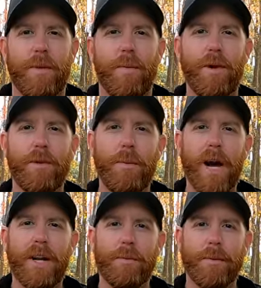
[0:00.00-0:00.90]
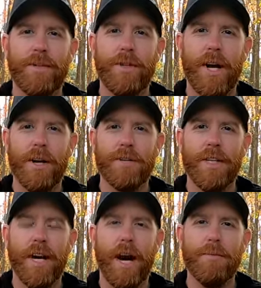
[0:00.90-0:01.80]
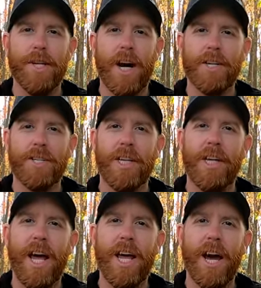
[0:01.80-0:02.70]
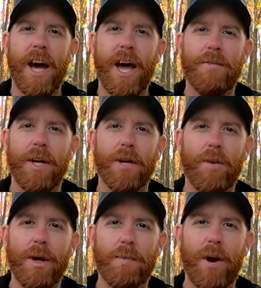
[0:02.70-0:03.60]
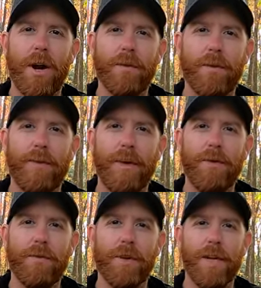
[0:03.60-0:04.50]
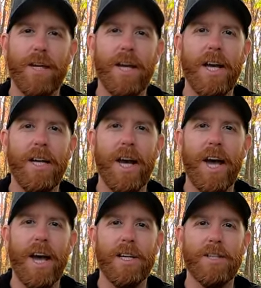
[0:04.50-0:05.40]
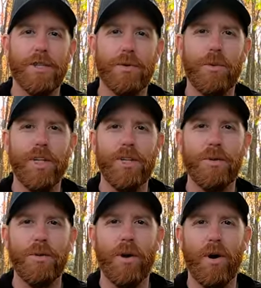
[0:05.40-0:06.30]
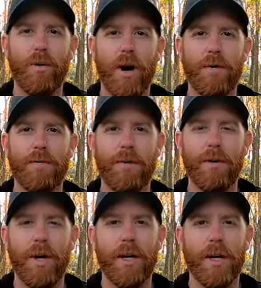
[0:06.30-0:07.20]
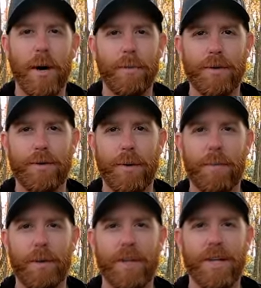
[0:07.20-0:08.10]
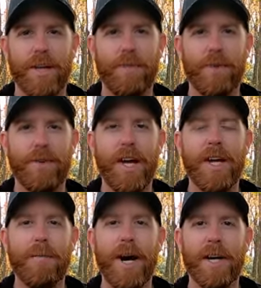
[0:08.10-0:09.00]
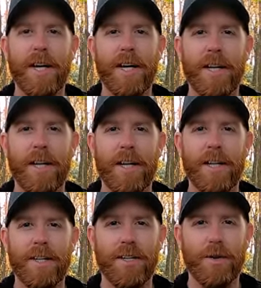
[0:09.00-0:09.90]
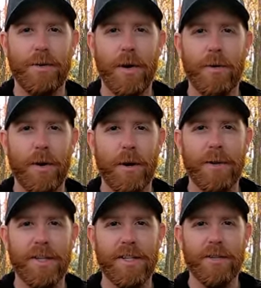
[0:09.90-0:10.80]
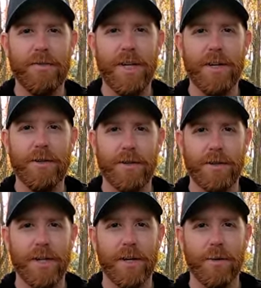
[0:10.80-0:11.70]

Welcome back to the Pursuit of Accuracy. I'm Josh, and today I have a quick product review for the cutting edge 22 long rifle copper spun bullet. If you're thinking about getting into this, you don't want to miss this video, so stick